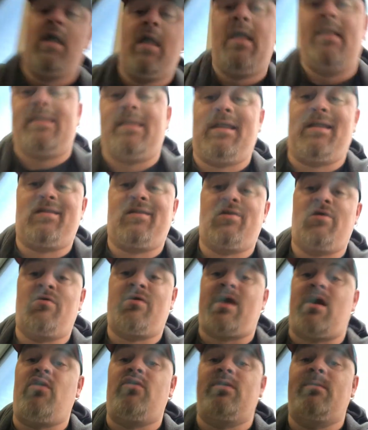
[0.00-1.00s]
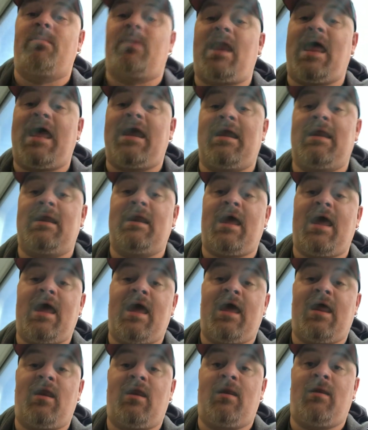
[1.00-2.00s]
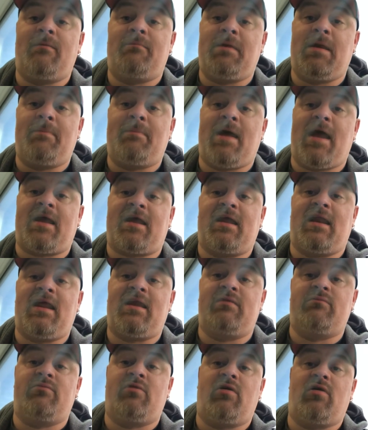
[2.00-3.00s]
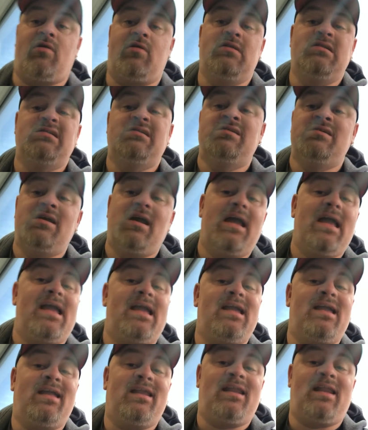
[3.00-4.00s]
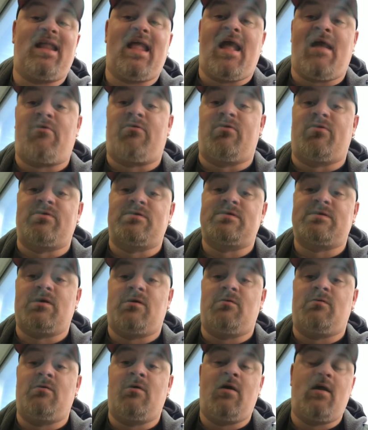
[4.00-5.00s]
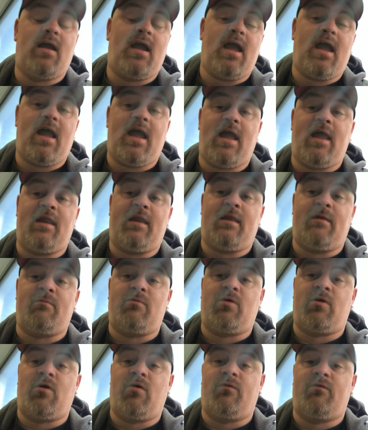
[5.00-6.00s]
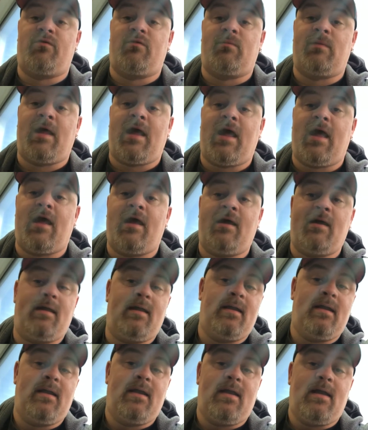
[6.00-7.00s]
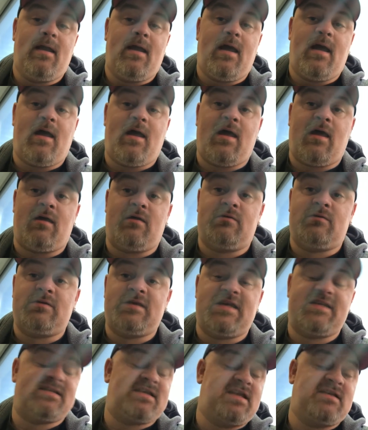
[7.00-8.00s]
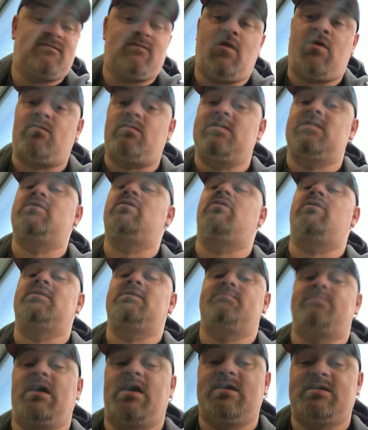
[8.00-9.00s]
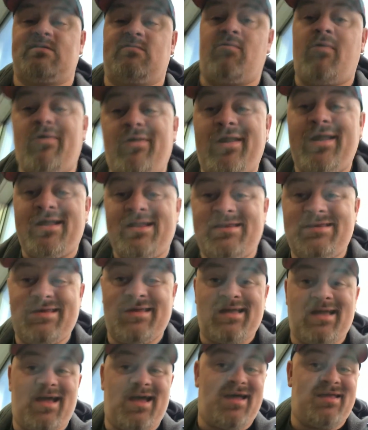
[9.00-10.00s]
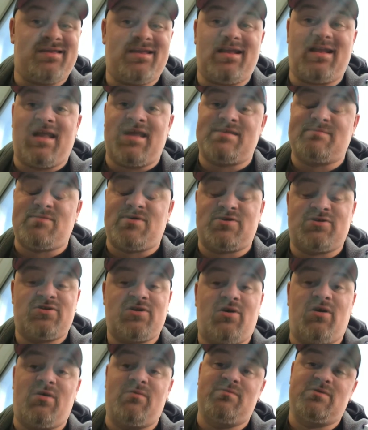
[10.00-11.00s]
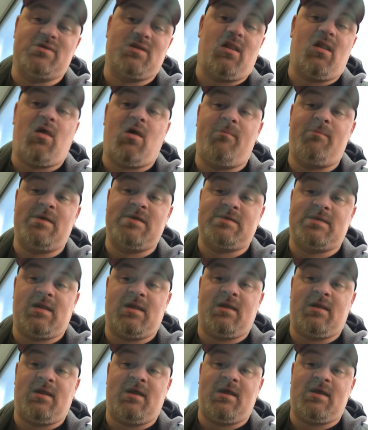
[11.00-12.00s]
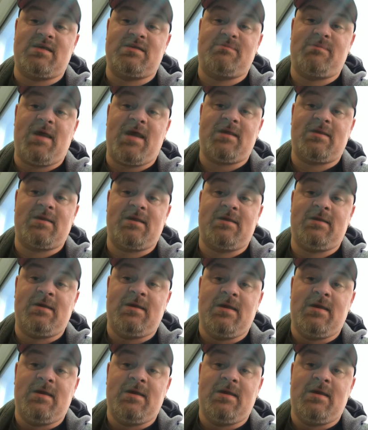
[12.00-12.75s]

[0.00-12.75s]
I can go get on the plane and be back in Edinburgh in an hour or so and we'll go from there uh, yesterday's vlog was not as big as I wanted uh, didn't get as much shot it was a lot busier than I expected